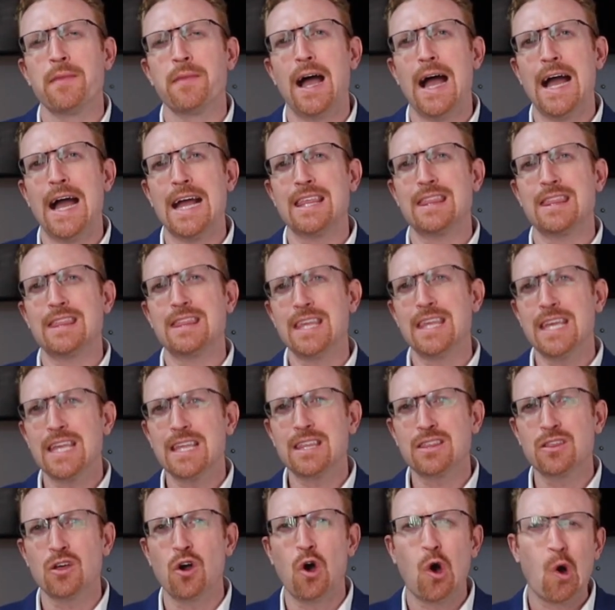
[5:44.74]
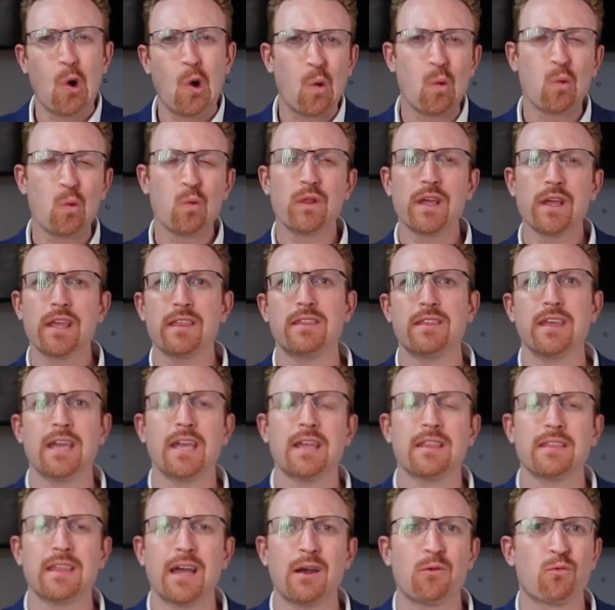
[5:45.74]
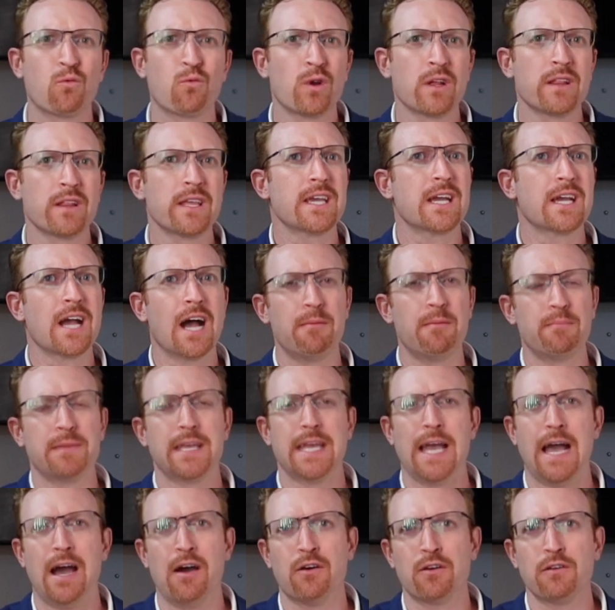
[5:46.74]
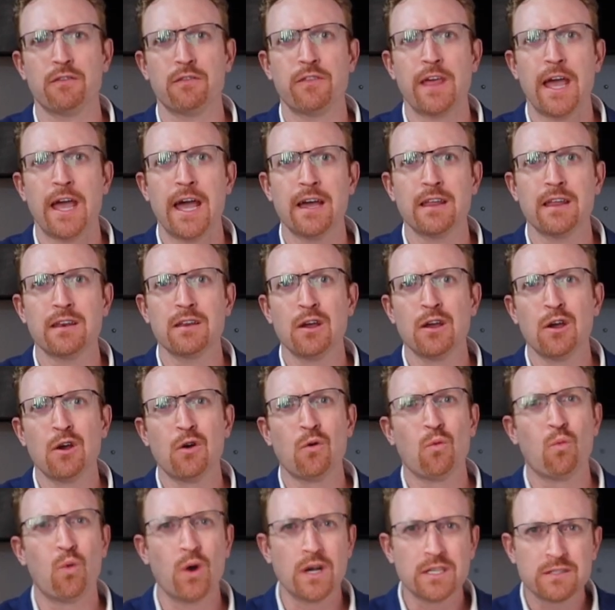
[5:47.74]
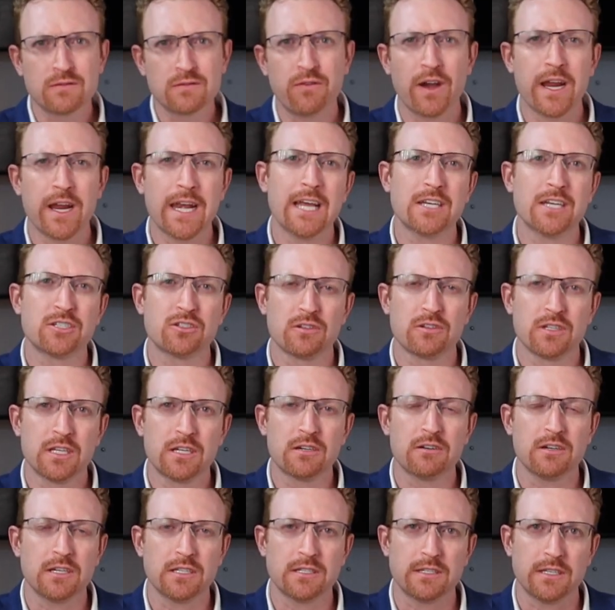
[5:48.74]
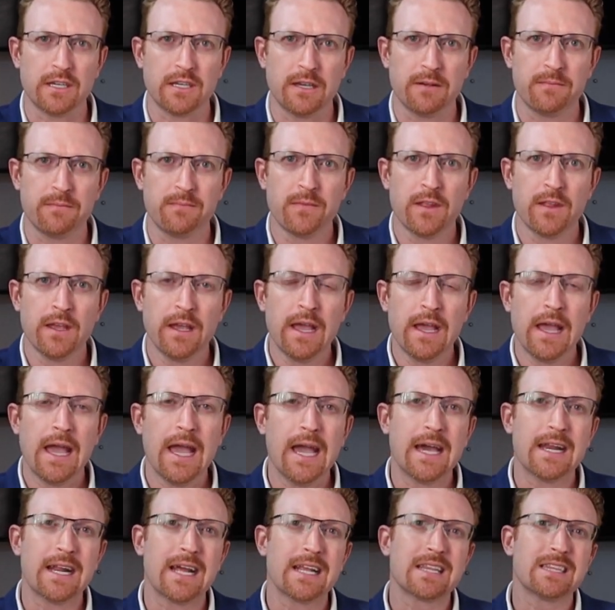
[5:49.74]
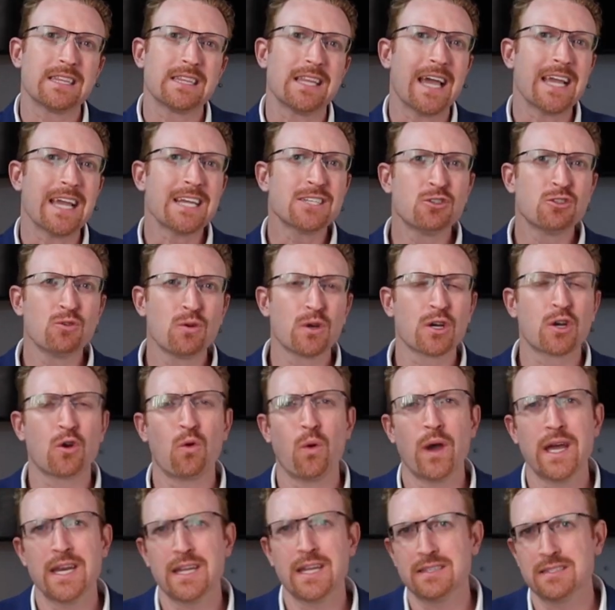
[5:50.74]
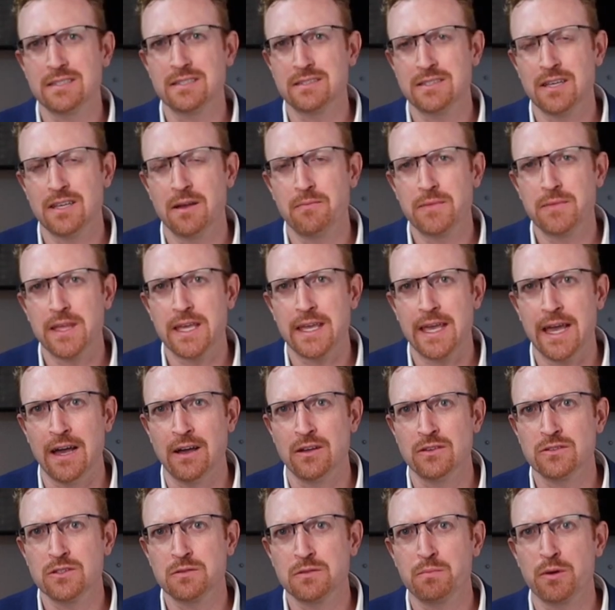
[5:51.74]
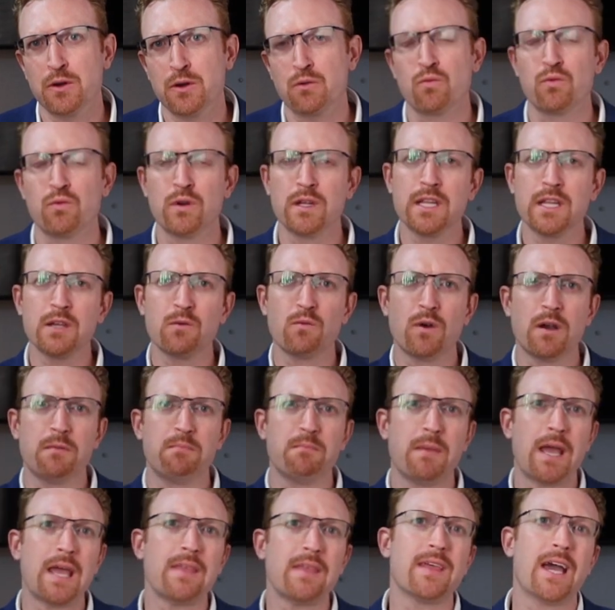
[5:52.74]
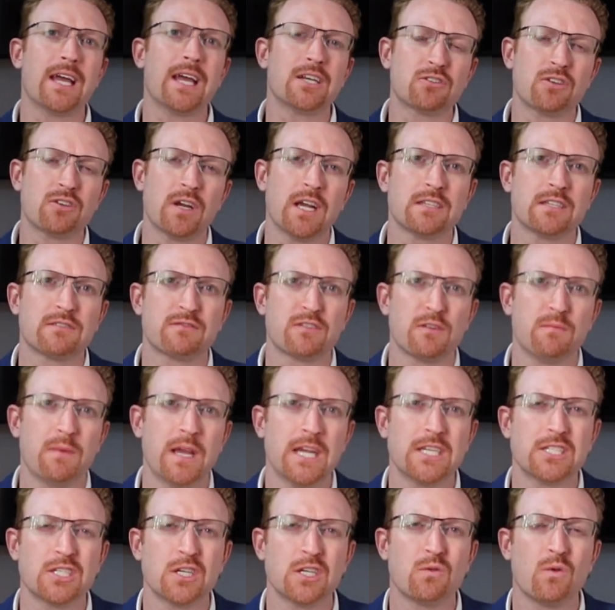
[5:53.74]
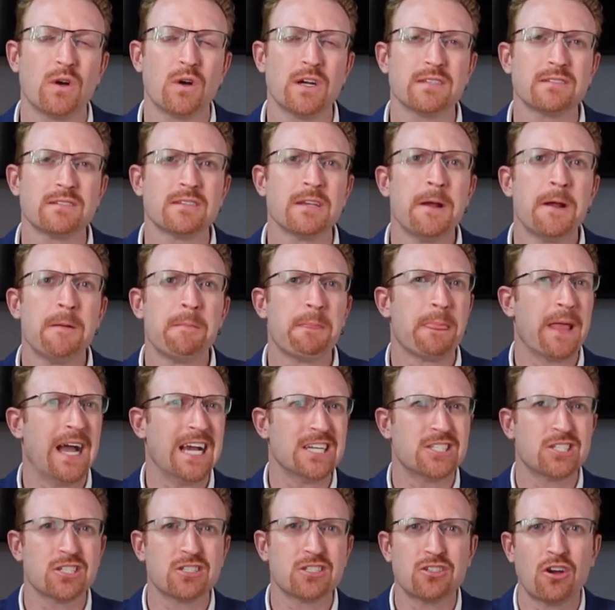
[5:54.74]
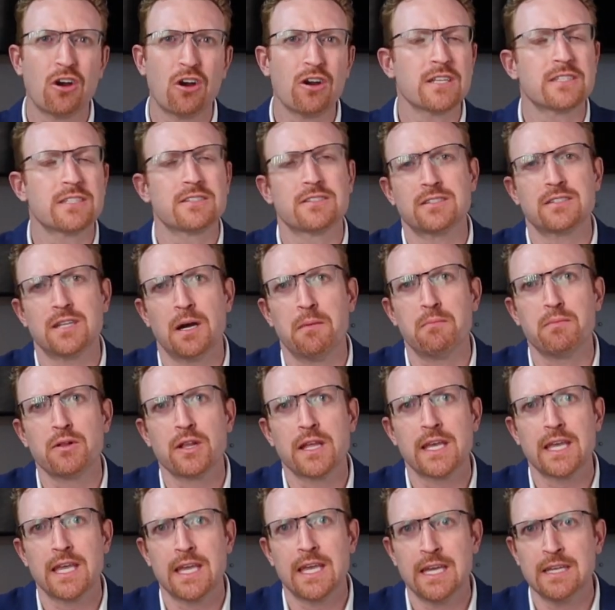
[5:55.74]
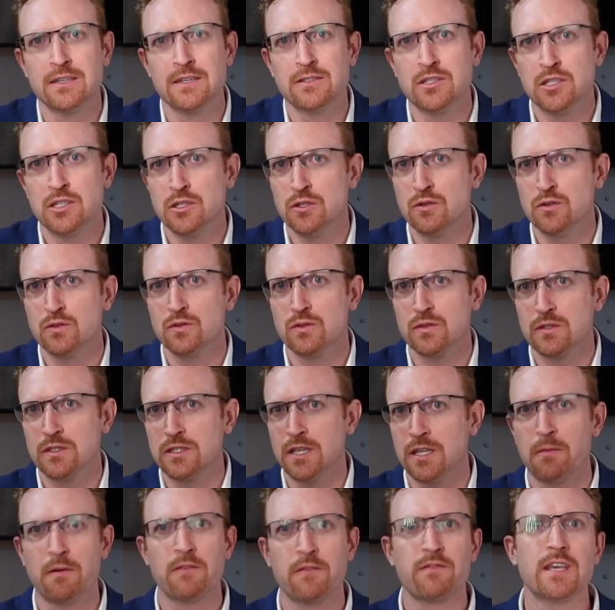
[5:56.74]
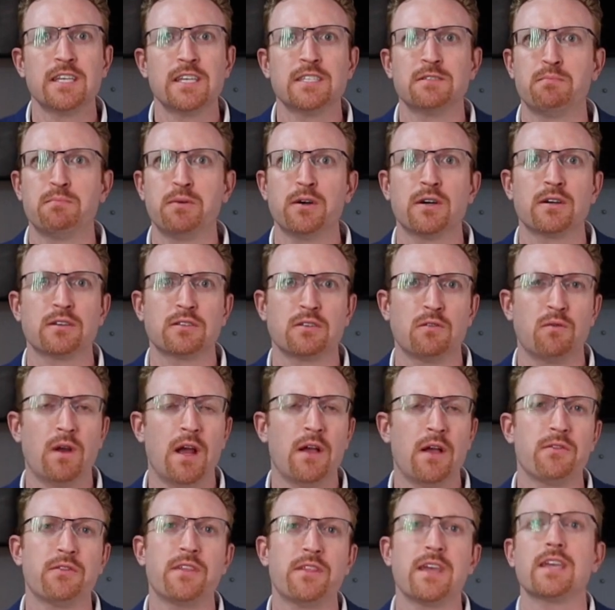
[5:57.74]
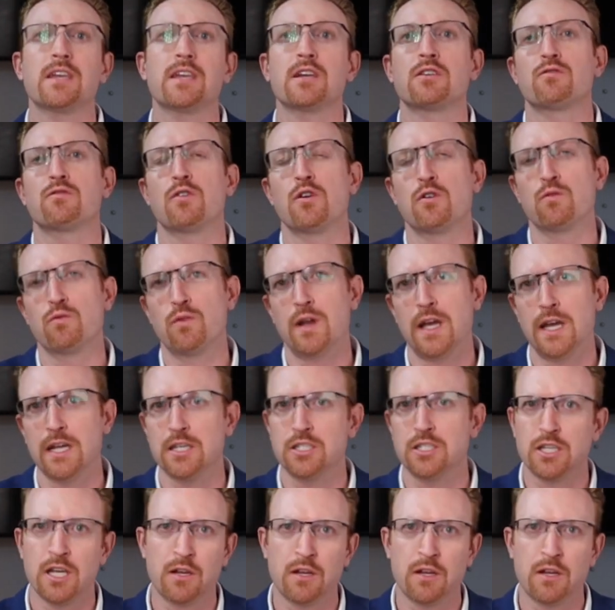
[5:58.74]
I think the only thing that really got me out of that was financial literacy. And I'd like to equate it to something else, but really what made that transformation was I just started stumbling into some of these books around Think and Grow Rich